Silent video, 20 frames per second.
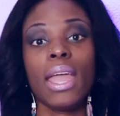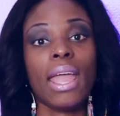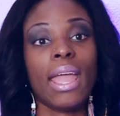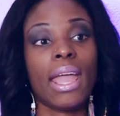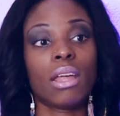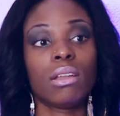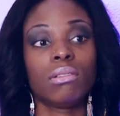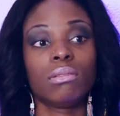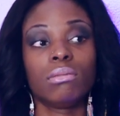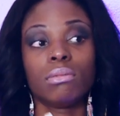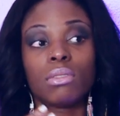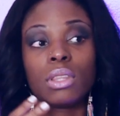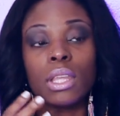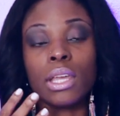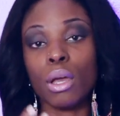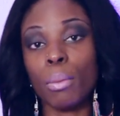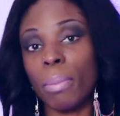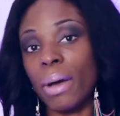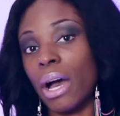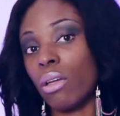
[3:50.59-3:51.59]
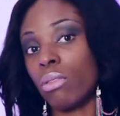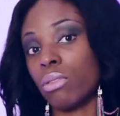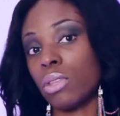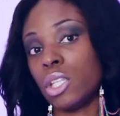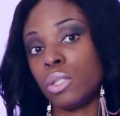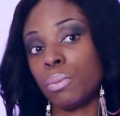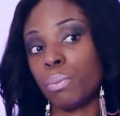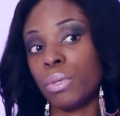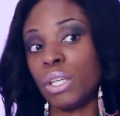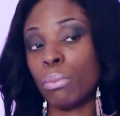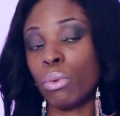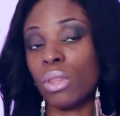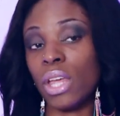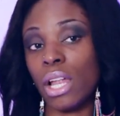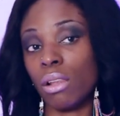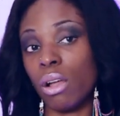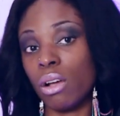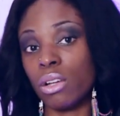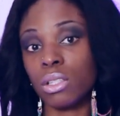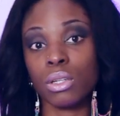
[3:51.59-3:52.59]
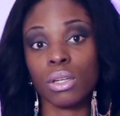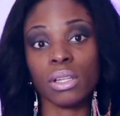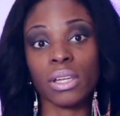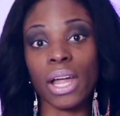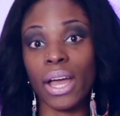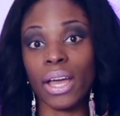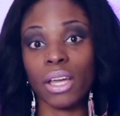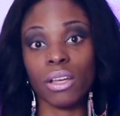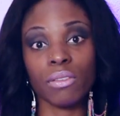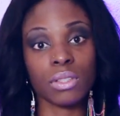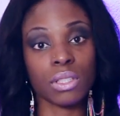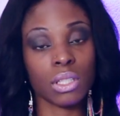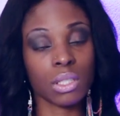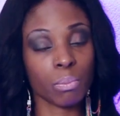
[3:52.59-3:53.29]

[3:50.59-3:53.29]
and think about these people that lost their lives,